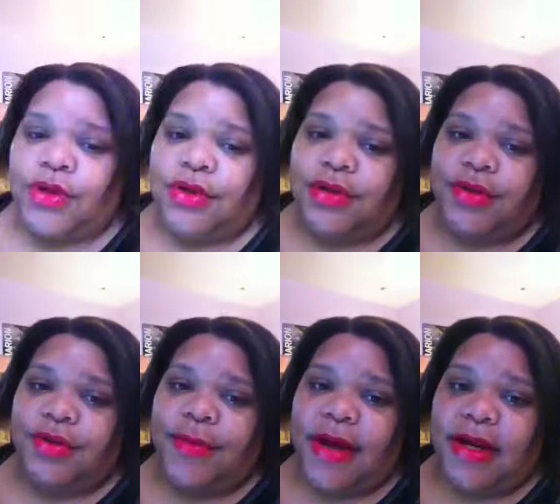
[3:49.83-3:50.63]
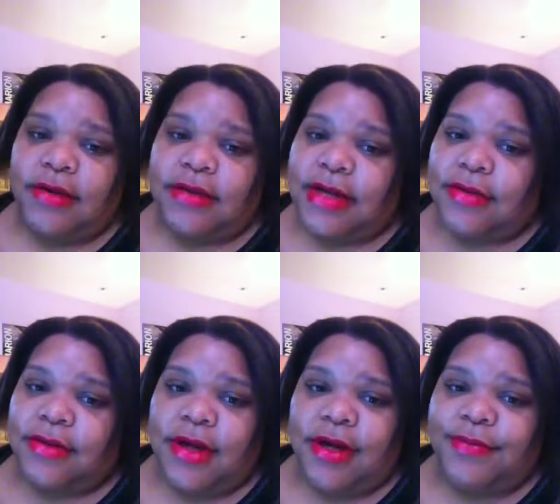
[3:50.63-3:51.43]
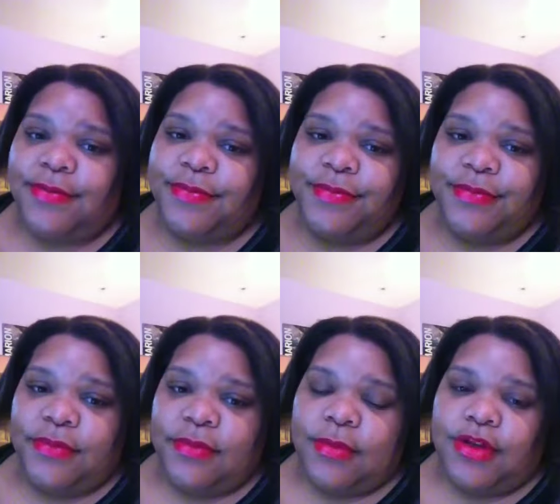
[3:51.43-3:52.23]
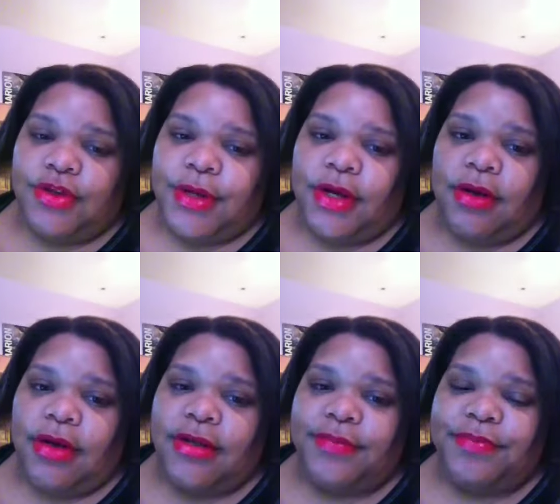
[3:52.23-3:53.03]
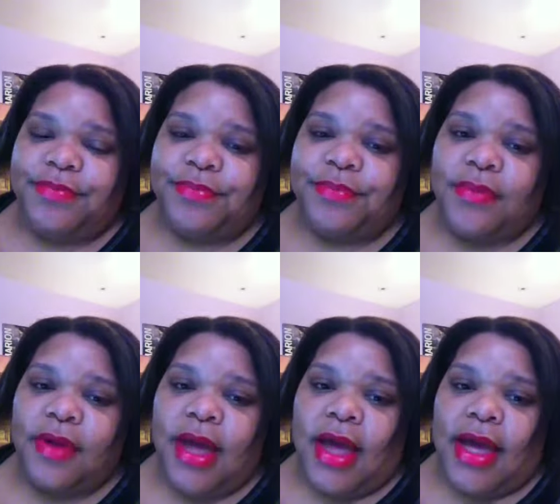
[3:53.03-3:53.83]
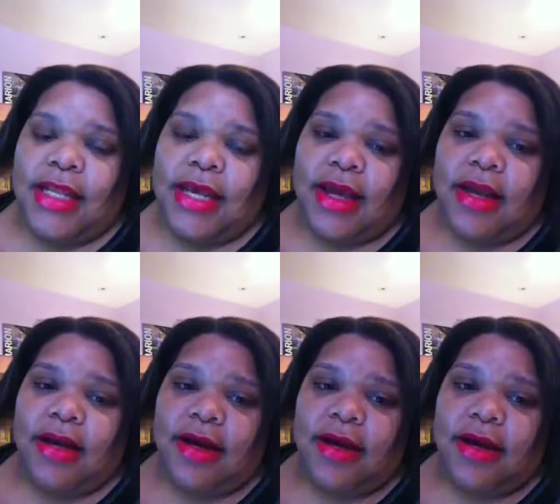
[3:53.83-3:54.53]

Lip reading: are you going to do about it? He goes, I don't know. I'm going to drink on it. And then,